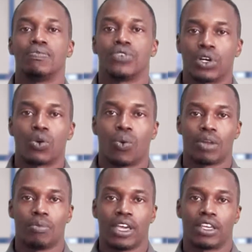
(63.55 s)
you're going to
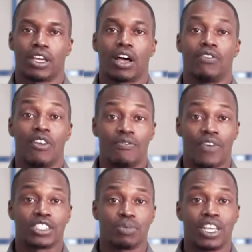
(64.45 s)
to make an
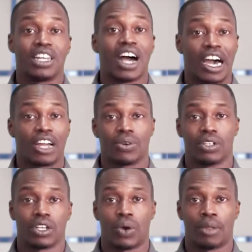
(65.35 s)
investment in
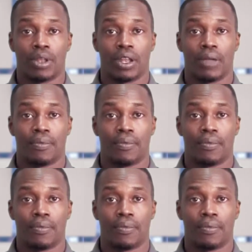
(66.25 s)
higher-end equipment.